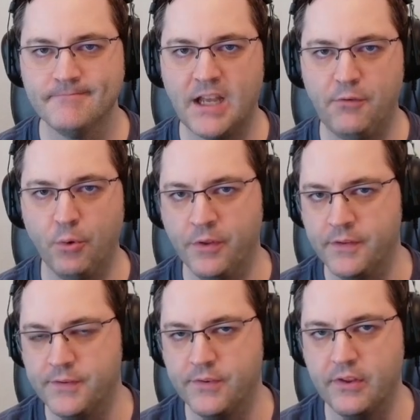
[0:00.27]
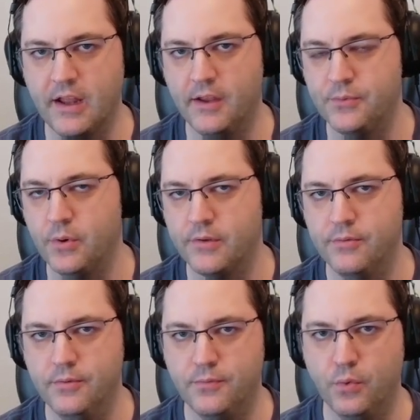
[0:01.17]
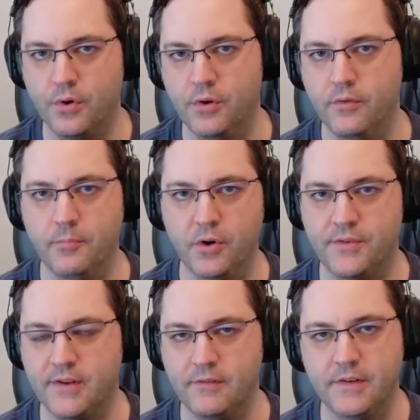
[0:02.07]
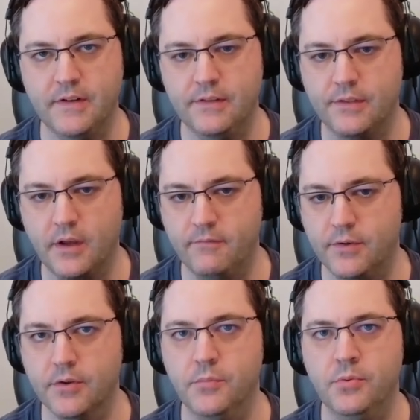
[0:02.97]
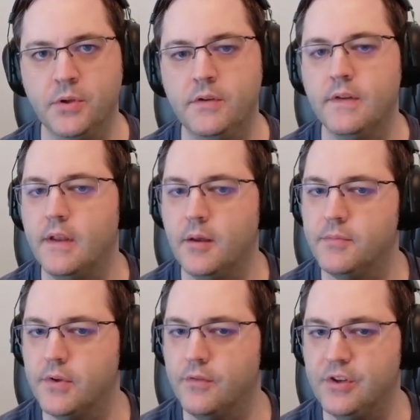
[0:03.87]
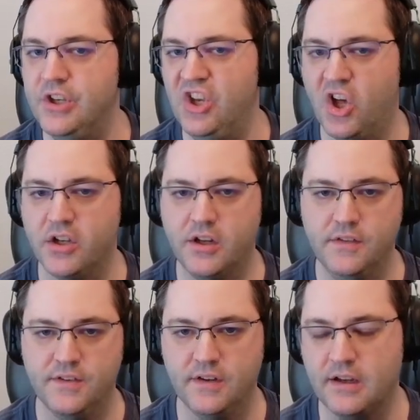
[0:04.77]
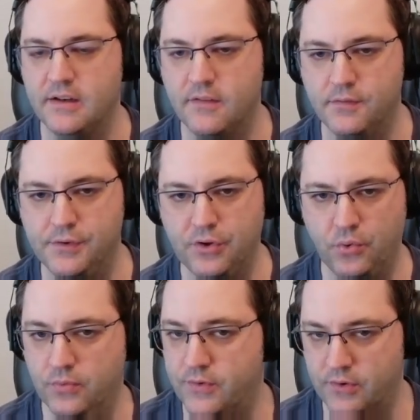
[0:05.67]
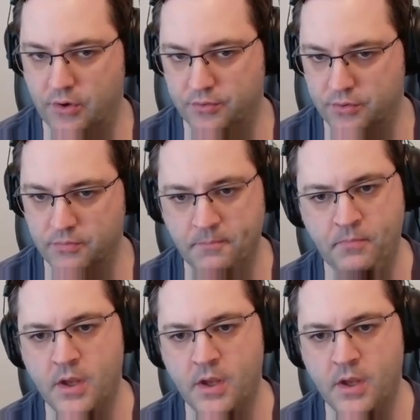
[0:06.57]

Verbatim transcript: Hi everyone, this is the GAS walkthrough for November 17th. I'm Philip Newman. Today I'm solving non-consecutive zone Sudoku